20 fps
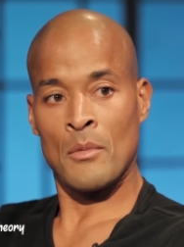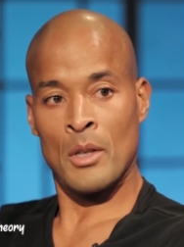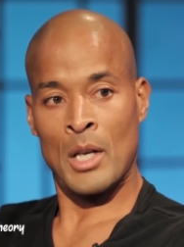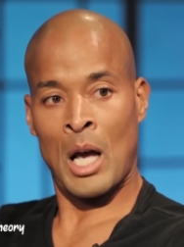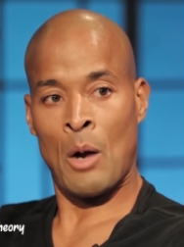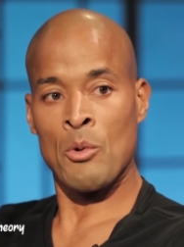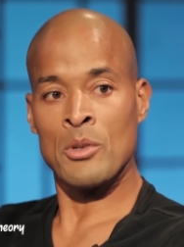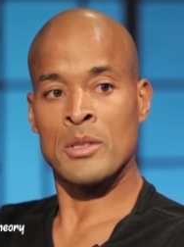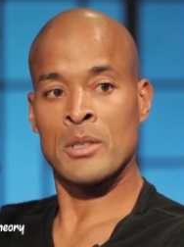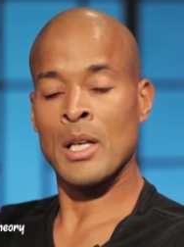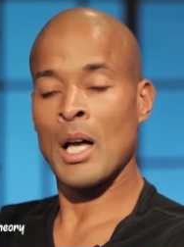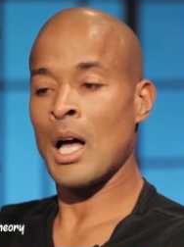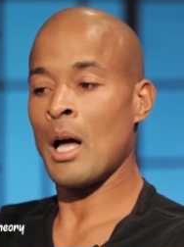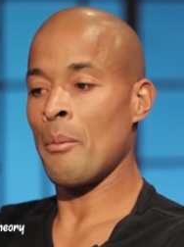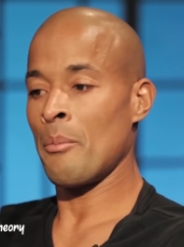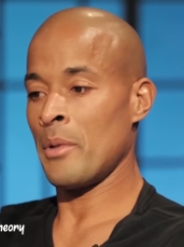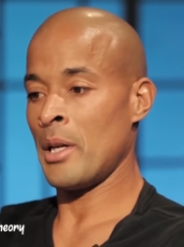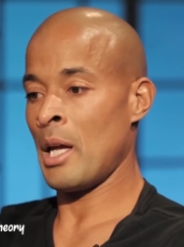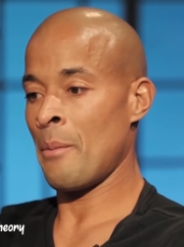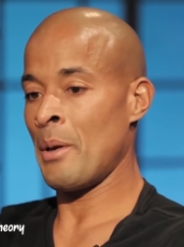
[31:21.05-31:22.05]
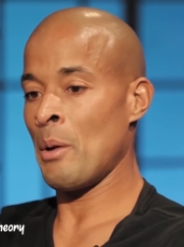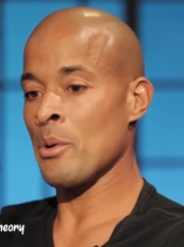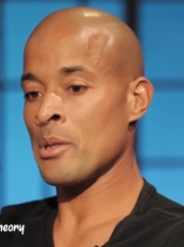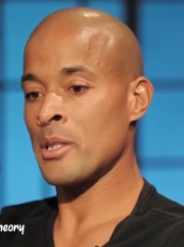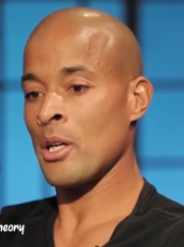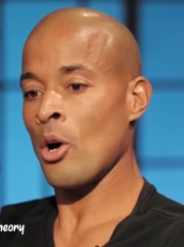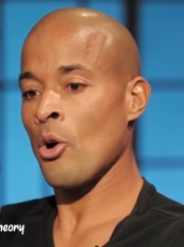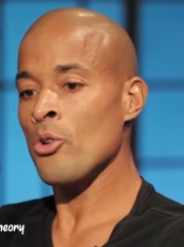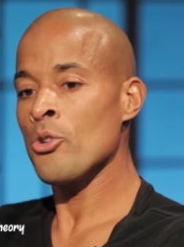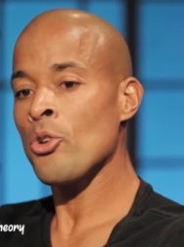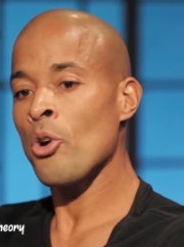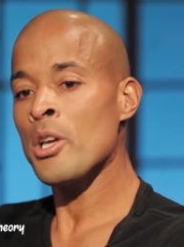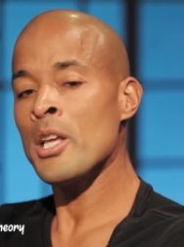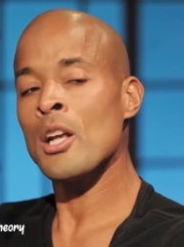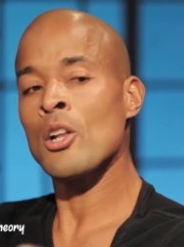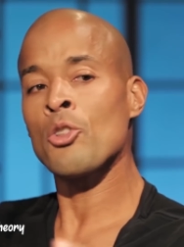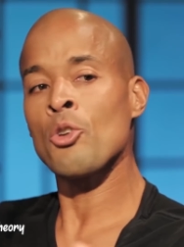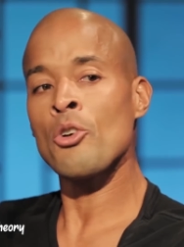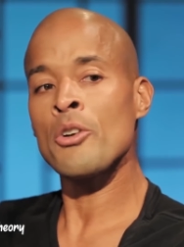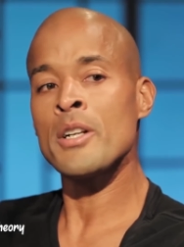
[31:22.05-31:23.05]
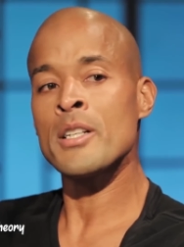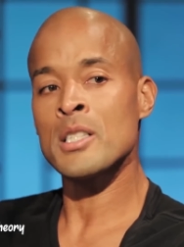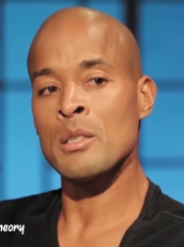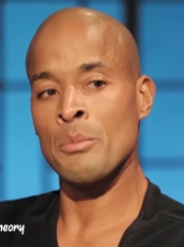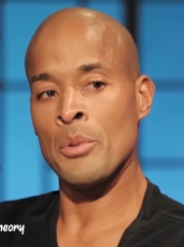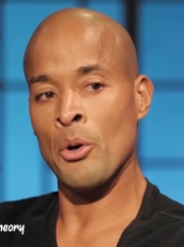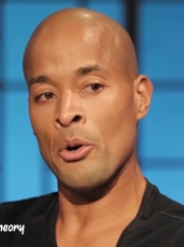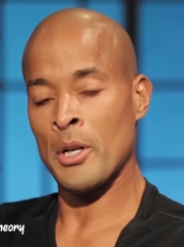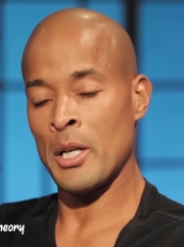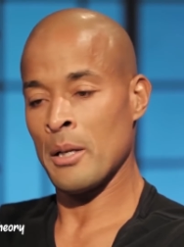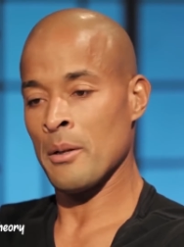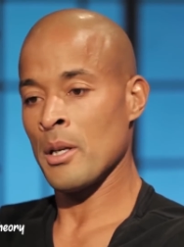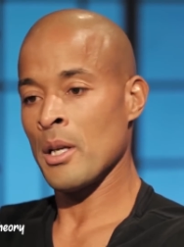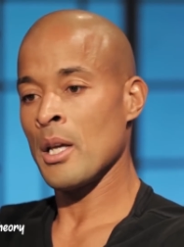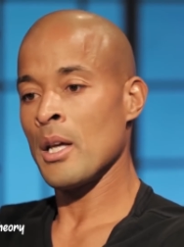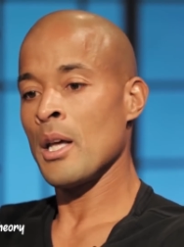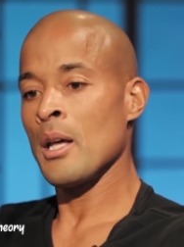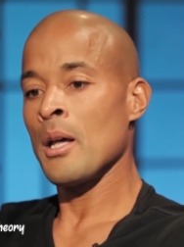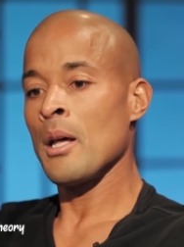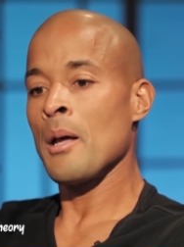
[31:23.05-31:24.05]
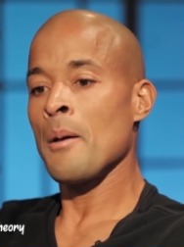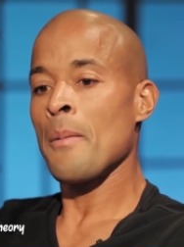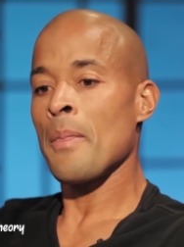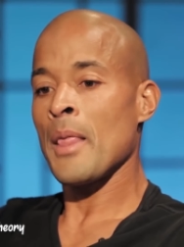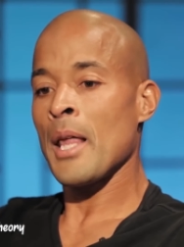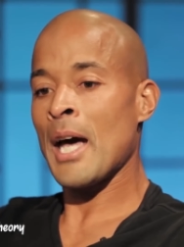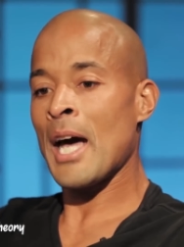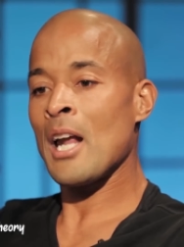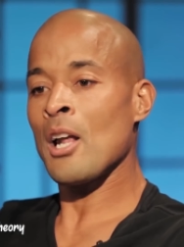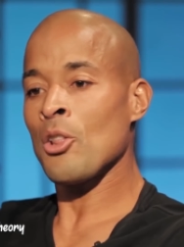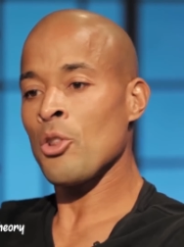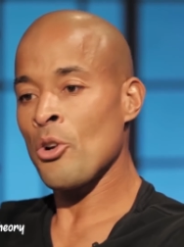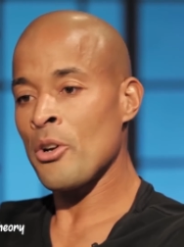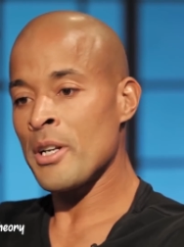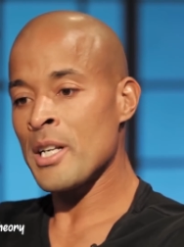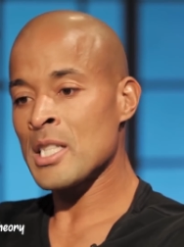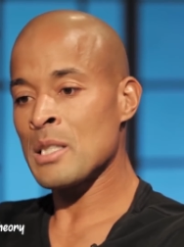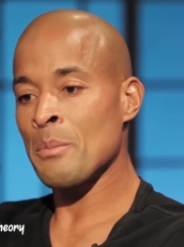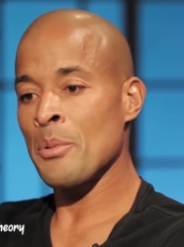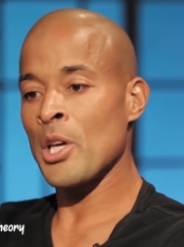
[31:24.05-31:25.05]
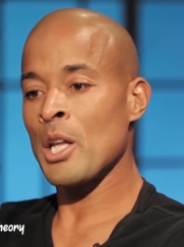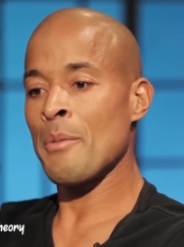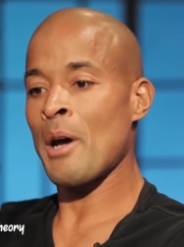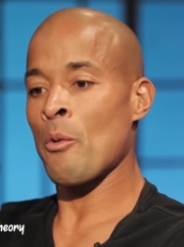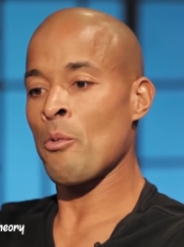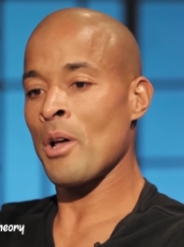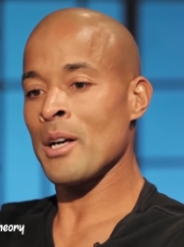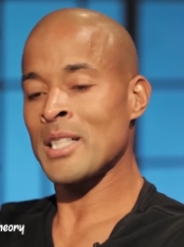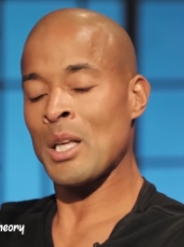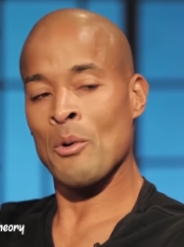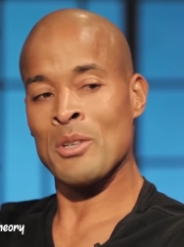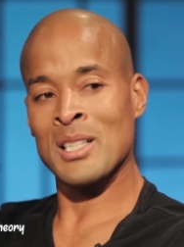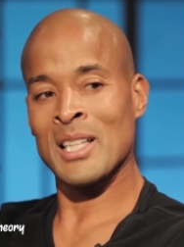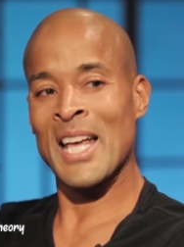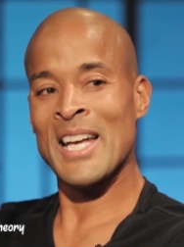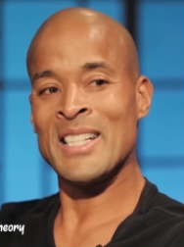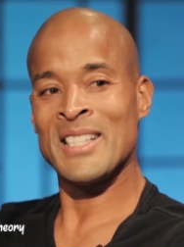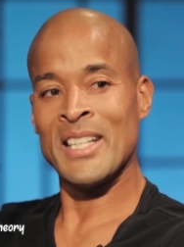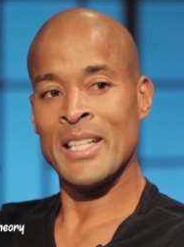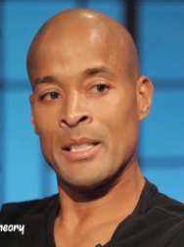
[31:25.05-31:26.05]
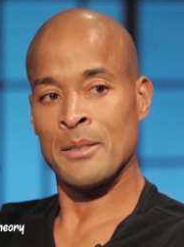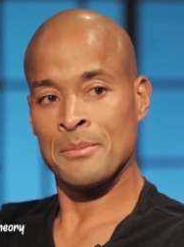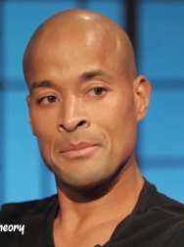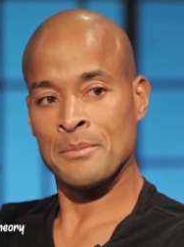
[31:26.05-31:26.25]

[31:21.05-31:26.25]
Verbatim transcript: I was dumb. And people say, oh, you know, you had a learning disability. I had a learning disability, but I realized I was lazy.